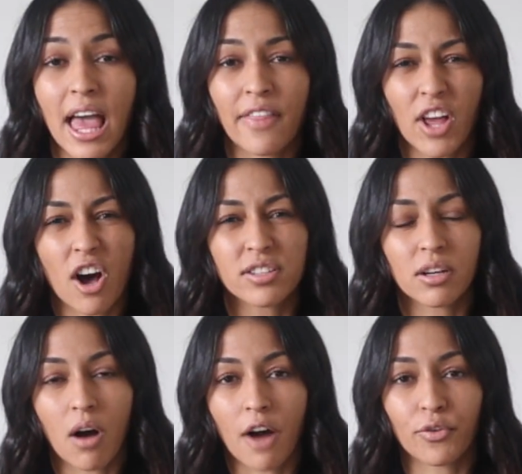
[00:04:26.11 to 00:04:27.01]
And they
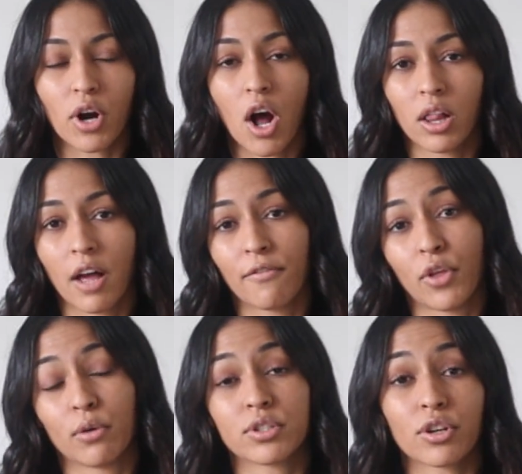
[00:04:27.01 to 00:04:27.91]
also offer all of
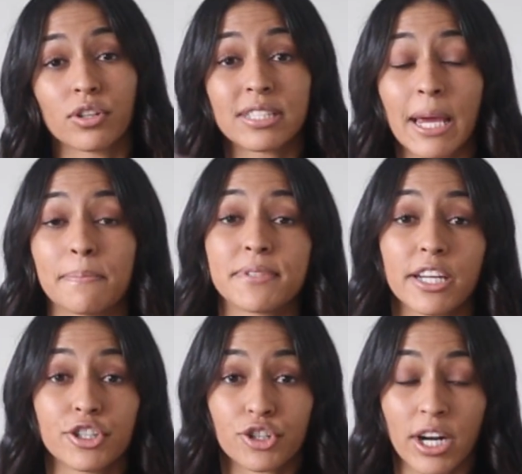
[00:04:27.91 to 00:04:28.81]
those little tips
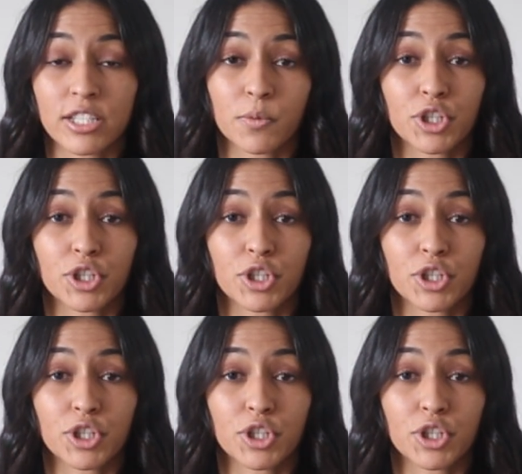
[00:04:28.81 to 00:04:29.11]
and tricks,